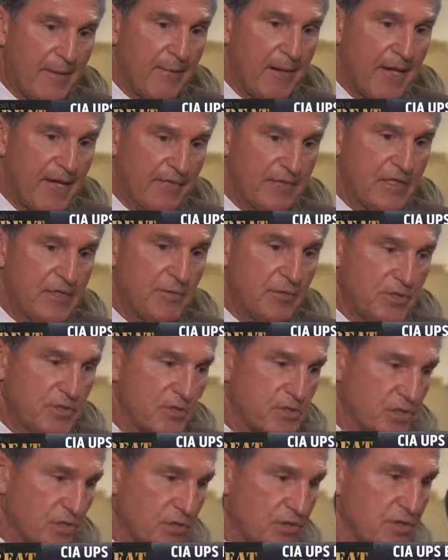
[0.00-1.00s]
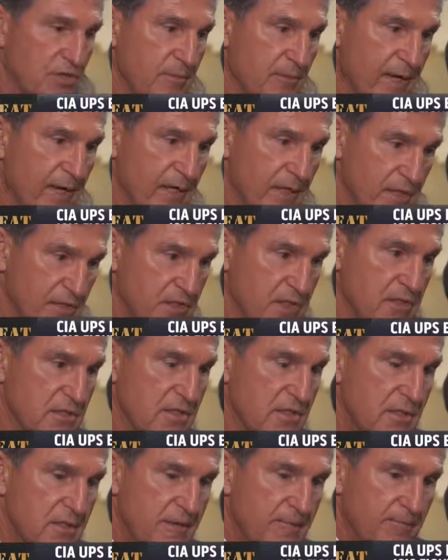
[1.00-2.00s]
I have deep concerns about us
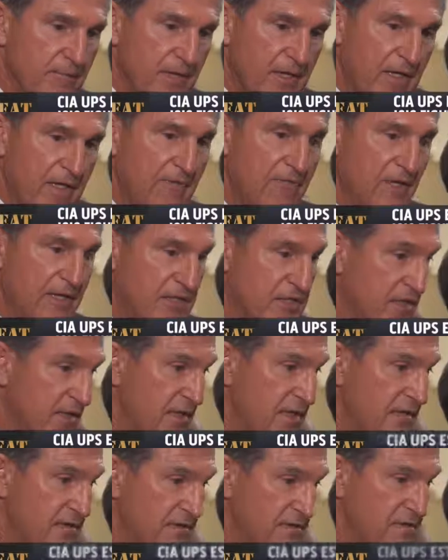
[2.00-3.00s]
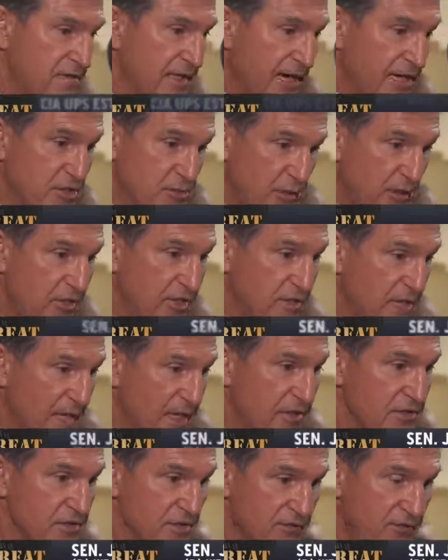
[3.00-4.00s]
investing taxpayers'
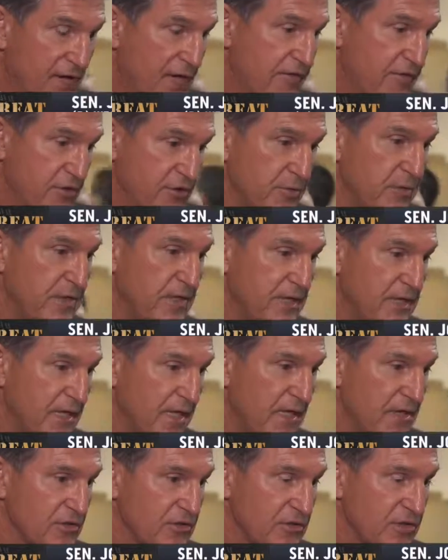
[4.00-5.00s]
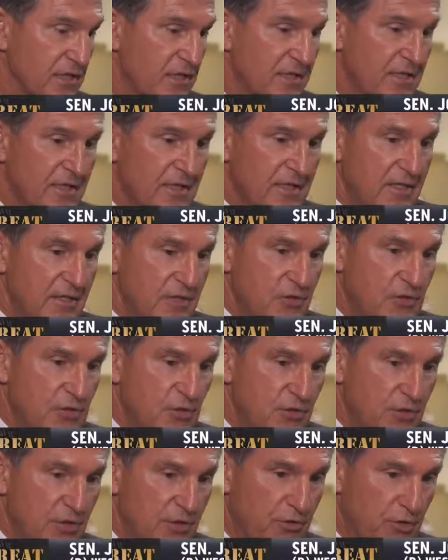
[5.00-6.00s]
dollars at $500 million
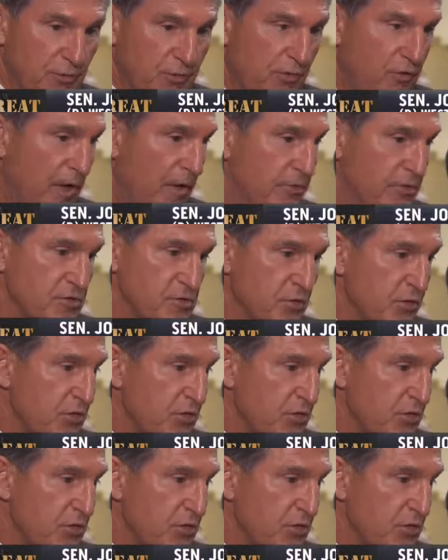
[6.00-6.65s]
to a group of rebels.